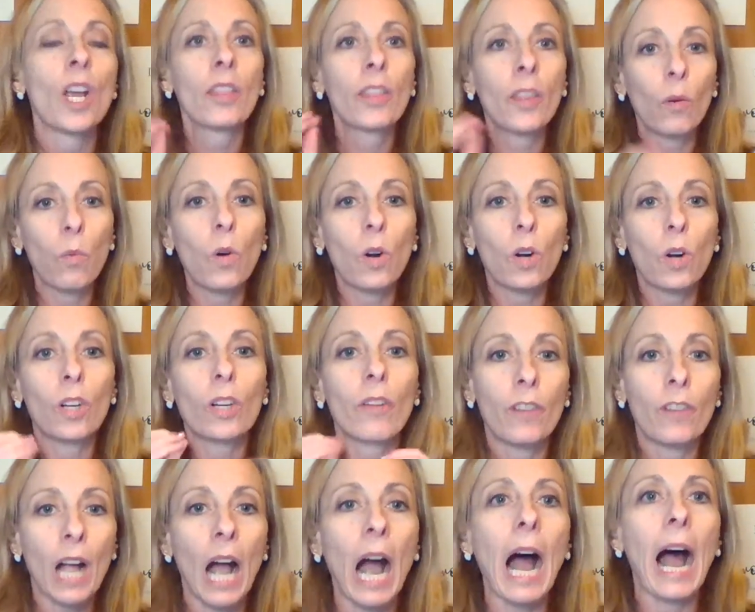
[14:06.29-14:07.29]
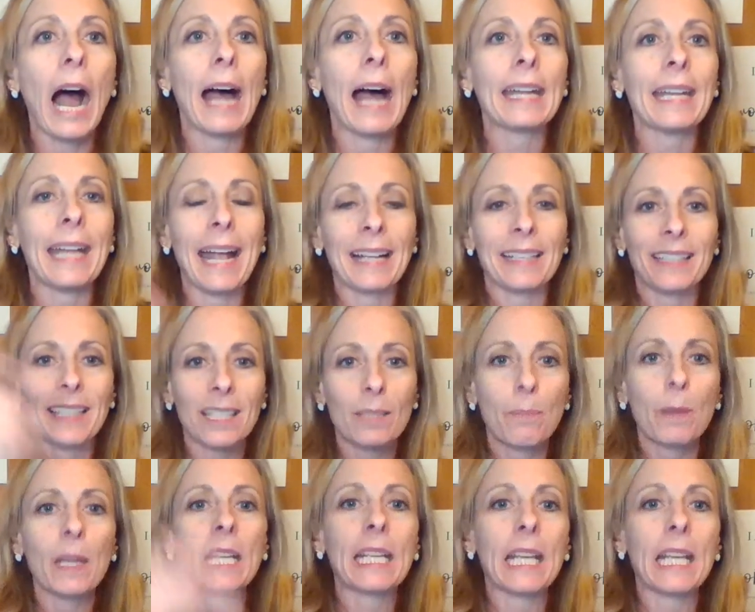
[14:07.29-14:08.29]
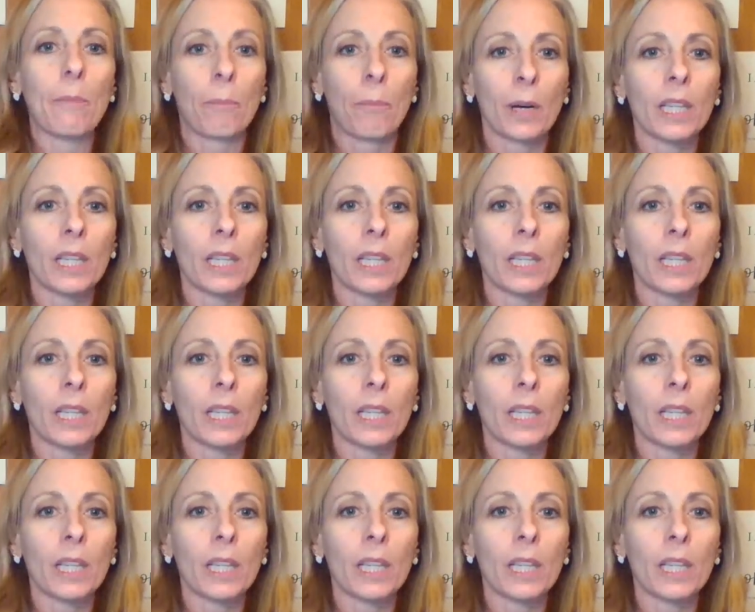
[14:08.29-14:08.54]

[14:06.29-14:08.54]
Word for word: the word of God and speak it,